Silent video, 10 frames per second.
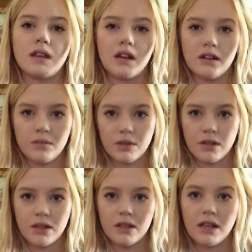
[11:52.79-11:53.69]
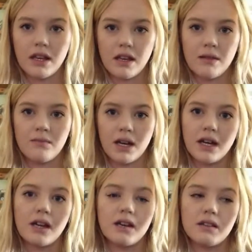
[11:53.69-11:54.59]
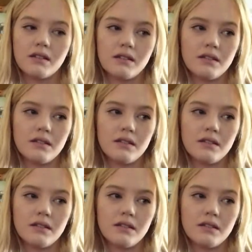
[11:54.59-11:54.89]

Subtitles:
terrible like in my